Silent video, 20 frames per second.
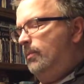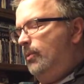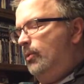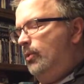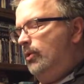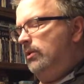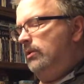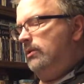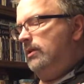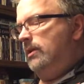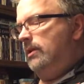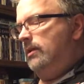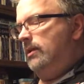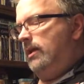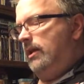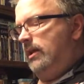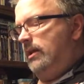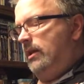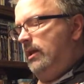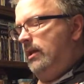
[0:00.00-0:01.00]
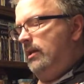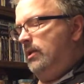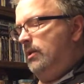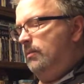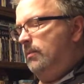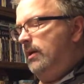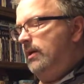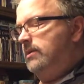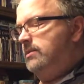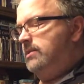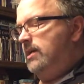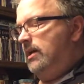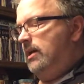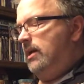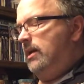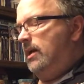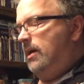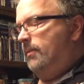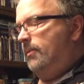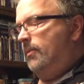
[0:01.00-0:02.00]
pour a little in, and you'd better take
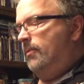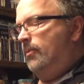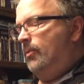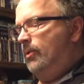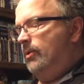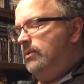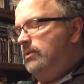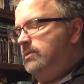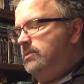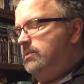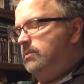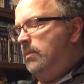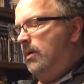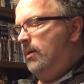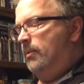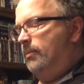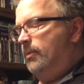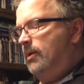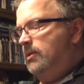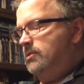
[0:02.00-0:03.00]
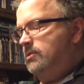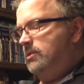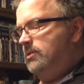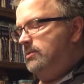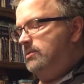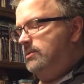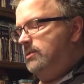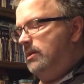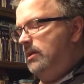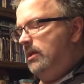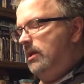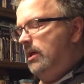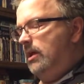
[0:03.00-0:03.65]
a couple more of the small brushes.